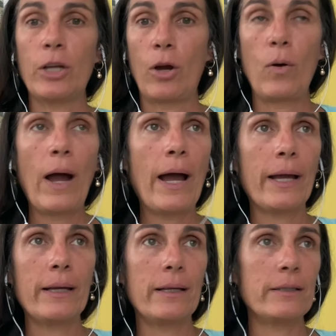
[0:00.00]
You know,
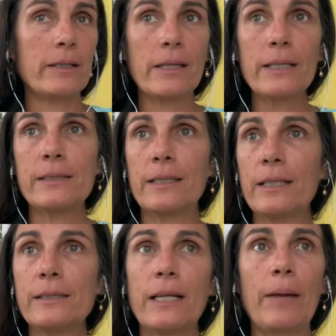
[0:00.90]
I did this
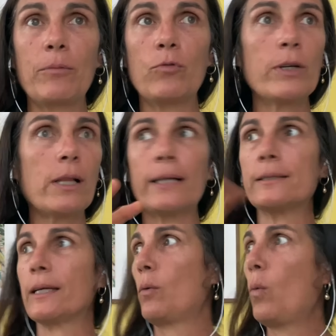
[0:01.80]
and this, and I'm
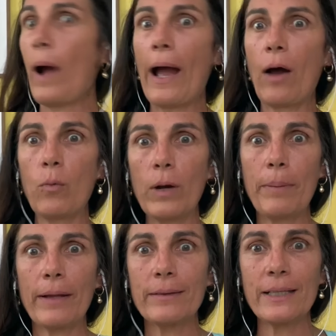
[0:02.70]
realizing, wow,
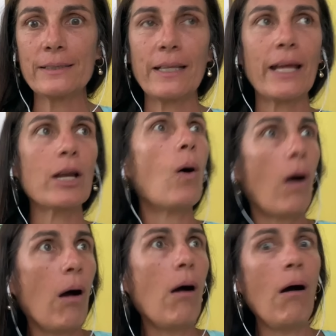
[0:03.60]
what about this? And they
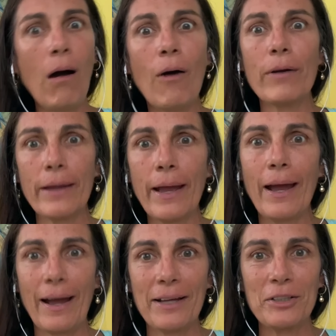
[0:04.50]
go, oh
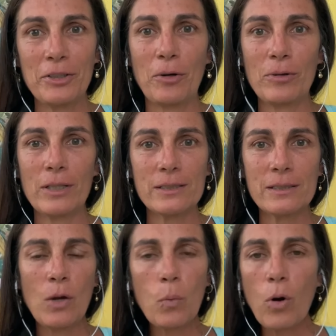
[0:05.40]
yeah. You know,
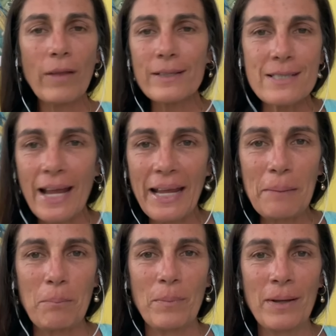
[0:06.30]
because we're all the
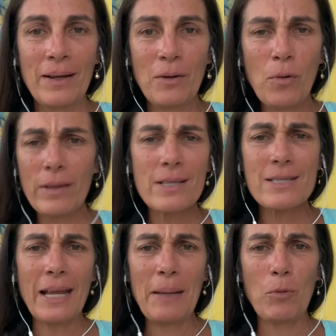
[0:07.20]
same.
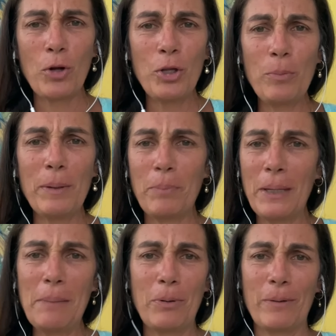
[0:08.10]
We're human
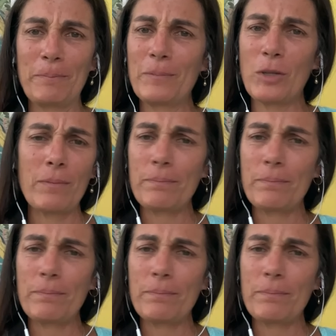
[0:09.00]
people.